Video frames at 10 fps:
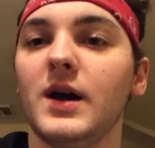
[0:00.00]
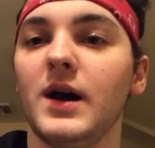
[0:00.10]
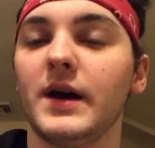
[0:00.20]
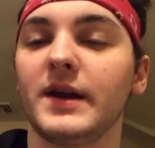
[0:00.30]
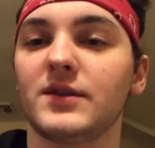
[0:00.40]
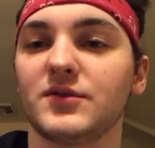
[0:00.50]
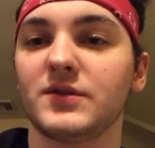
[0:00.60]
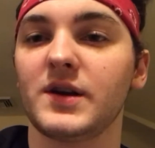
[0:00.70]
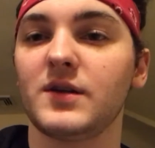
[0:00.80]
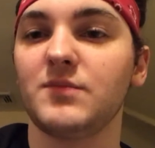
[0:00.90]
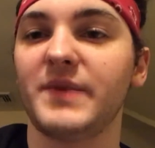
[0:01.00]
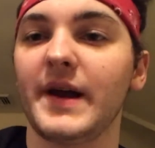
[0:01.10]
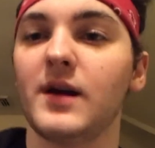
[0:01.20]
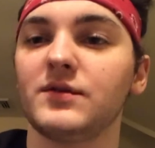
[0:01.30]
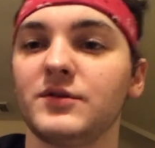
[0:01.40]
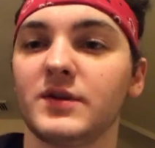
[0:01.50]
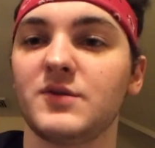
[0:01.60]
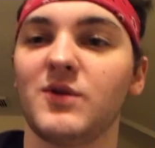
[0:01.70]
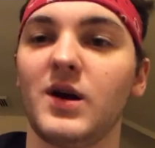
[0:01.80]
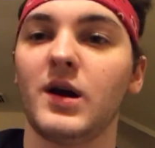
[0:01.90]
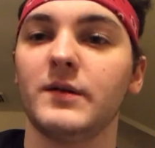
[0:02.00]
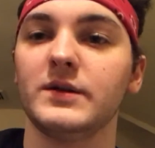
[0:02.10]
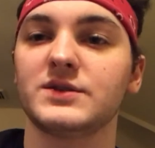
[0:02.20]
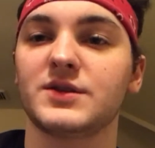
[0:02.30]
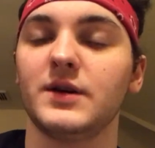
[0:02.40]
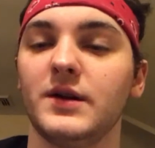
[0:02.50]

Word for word: to uh, get the rebound the requirements to,